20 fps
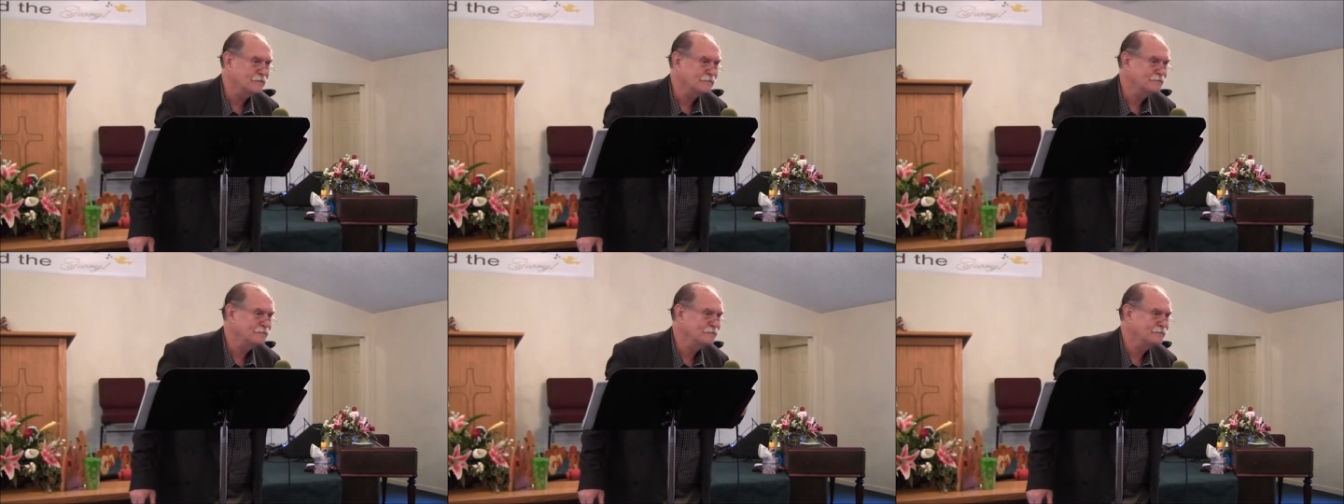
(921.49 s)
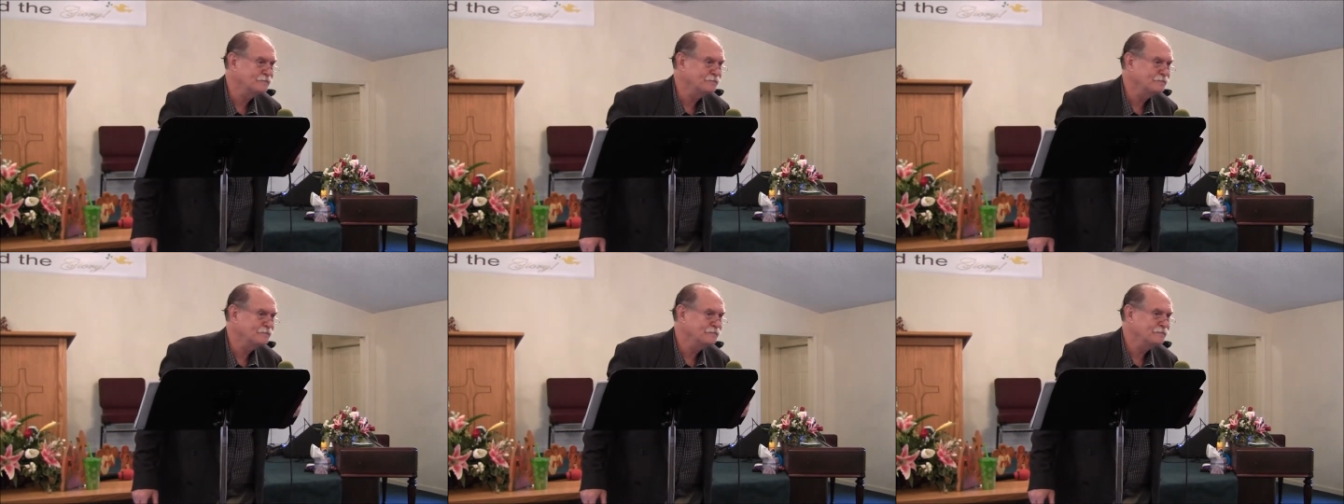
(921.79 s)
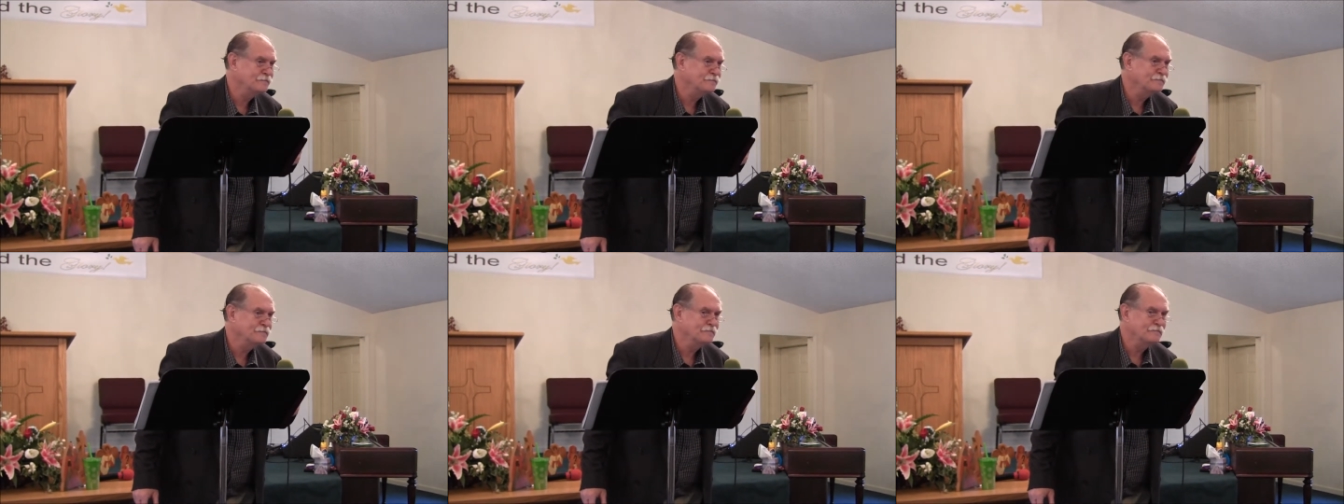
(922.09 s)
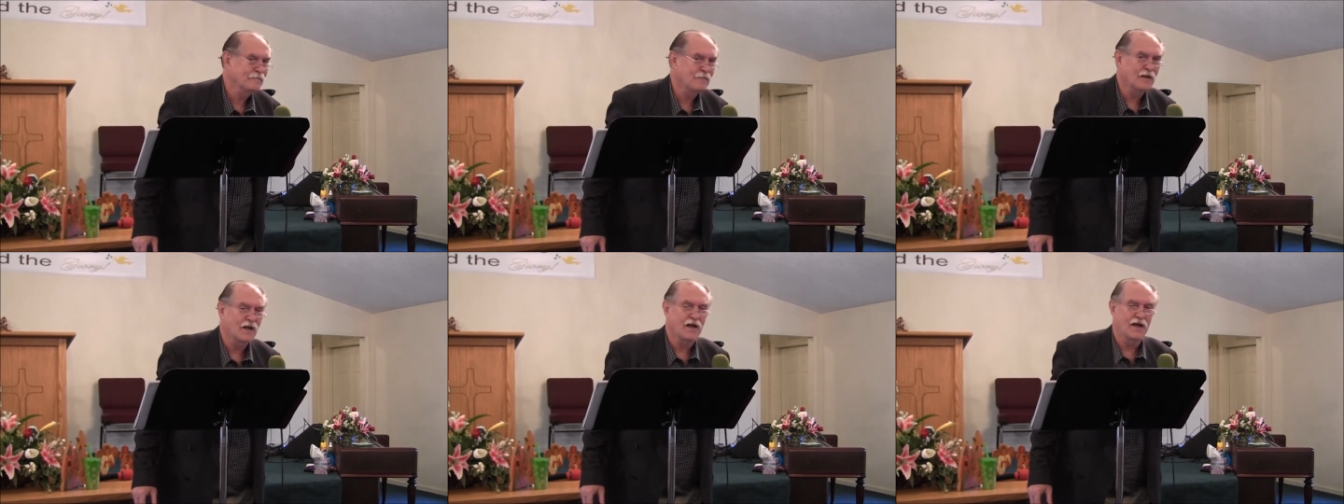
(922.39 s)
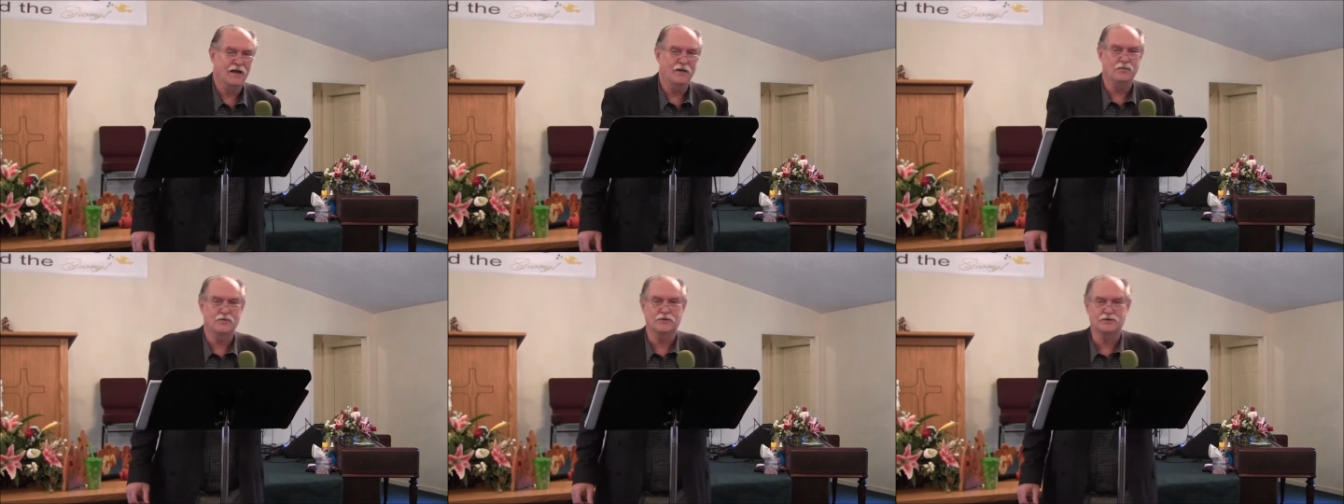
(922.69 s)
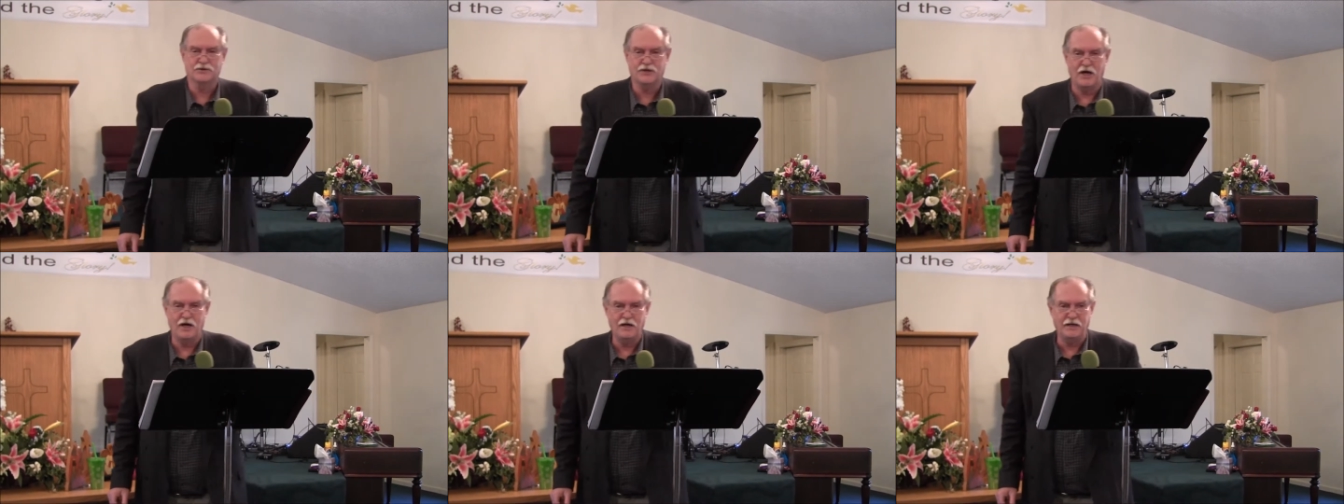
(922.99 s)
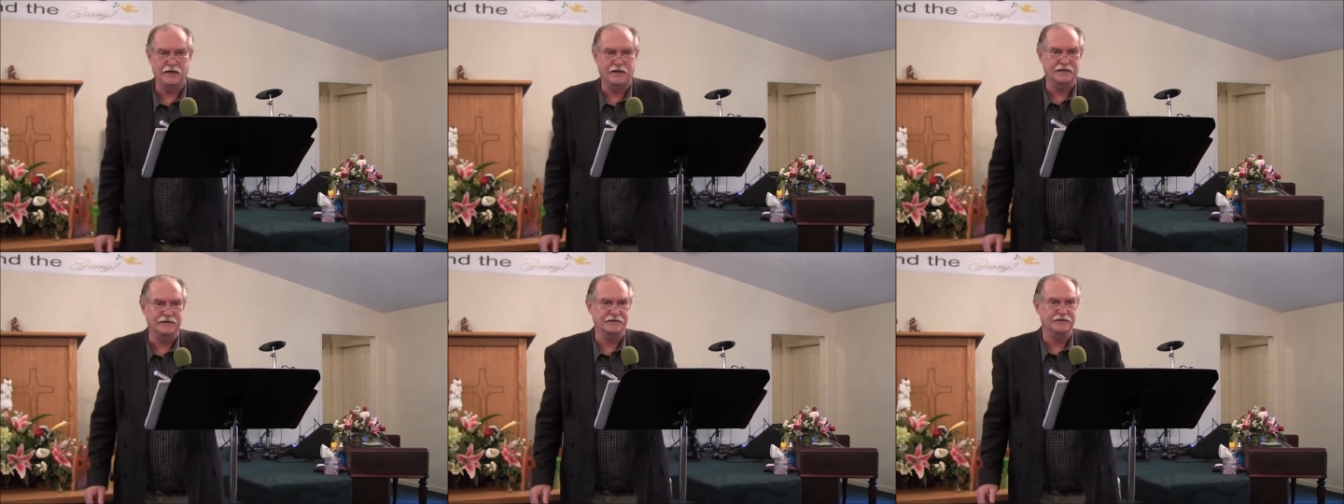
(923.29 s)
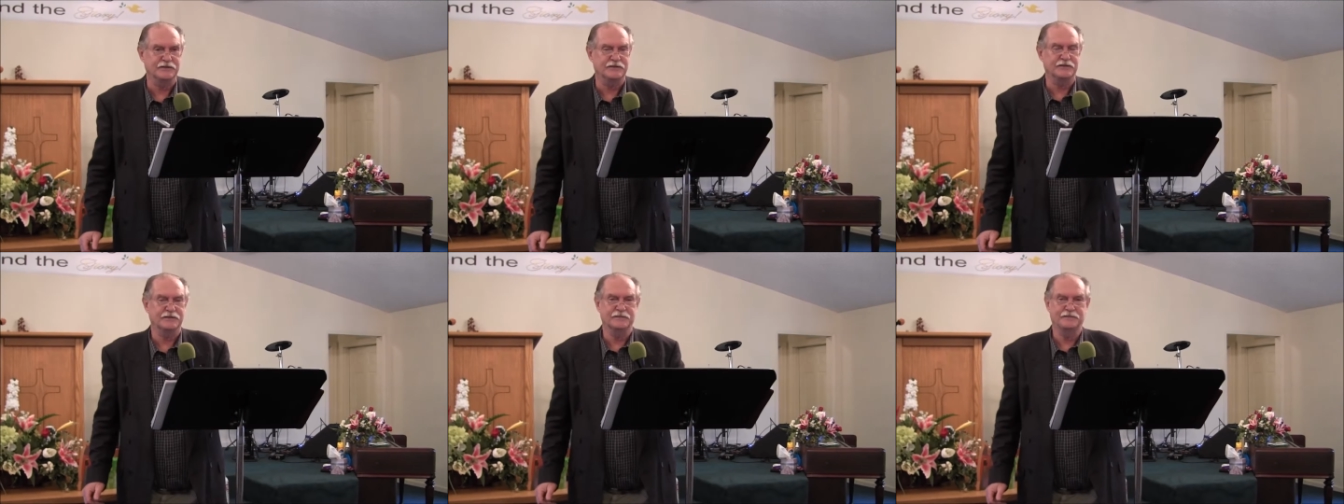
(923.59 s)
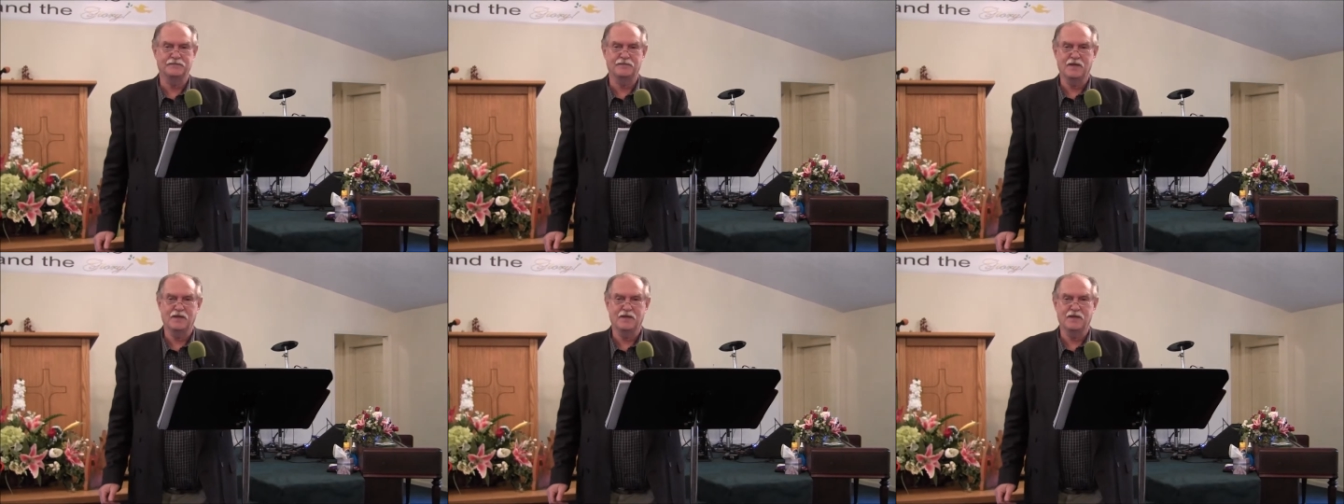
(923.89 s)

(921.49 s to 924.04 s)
That's right. It will change.